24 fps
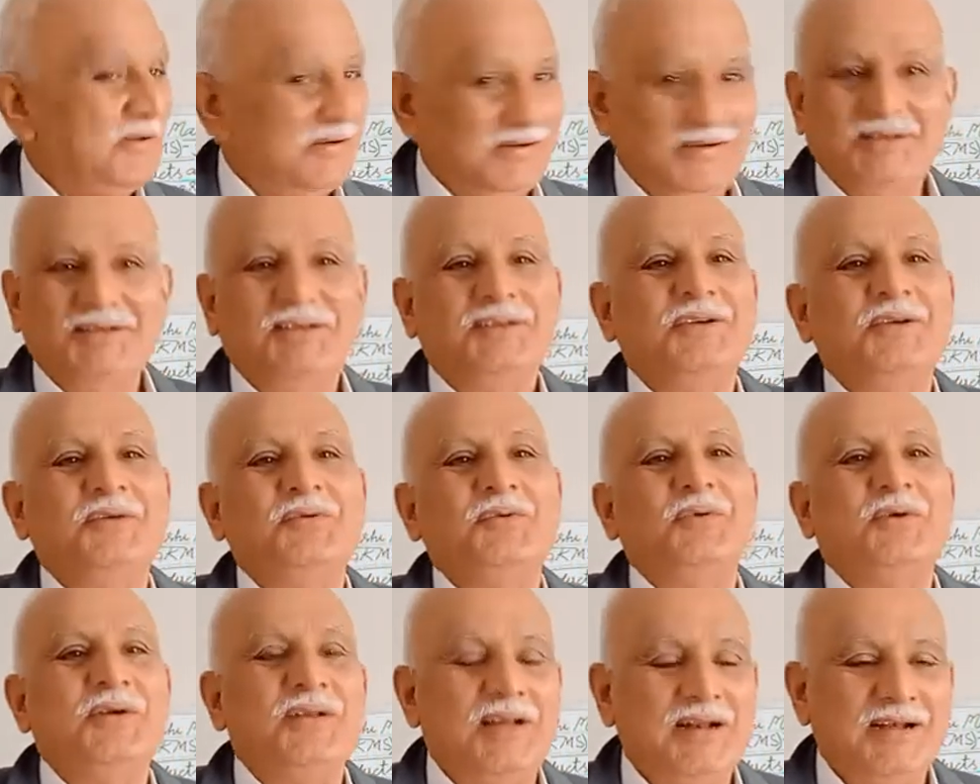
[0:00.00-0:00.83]
Is it in
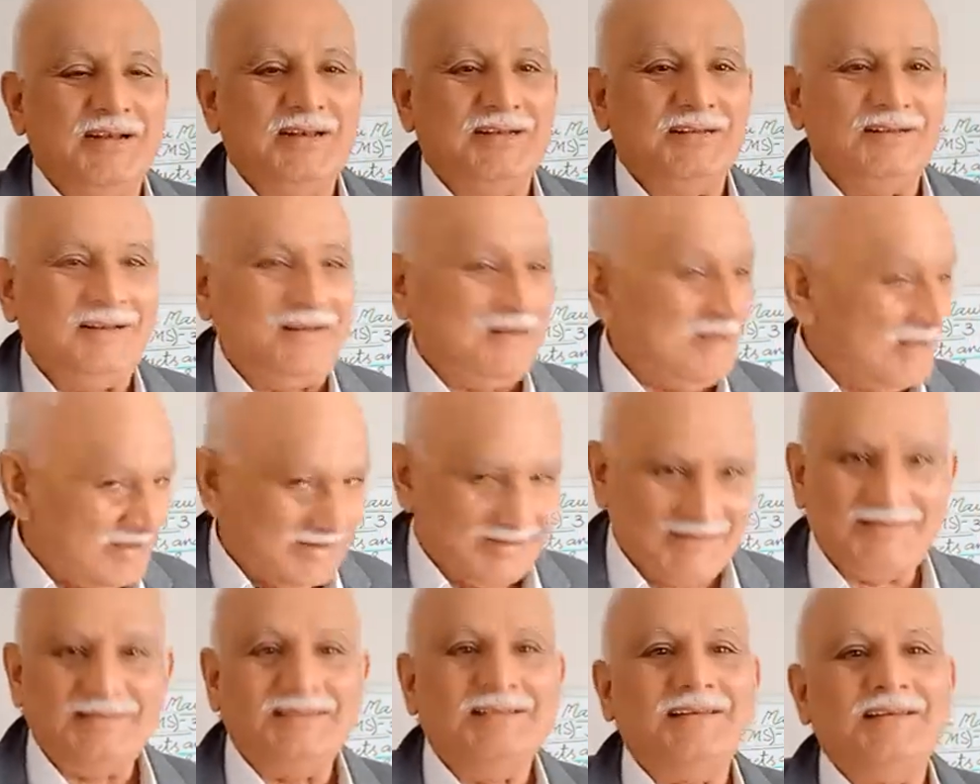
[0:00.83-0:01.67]
good condition?
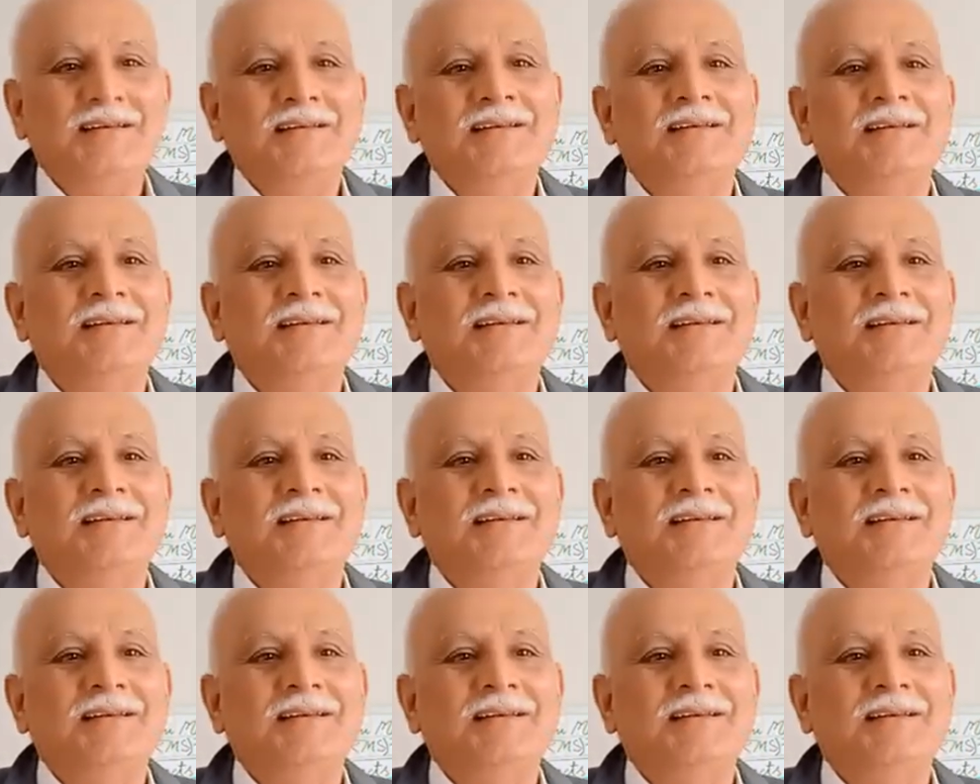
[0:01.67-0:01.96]
Is it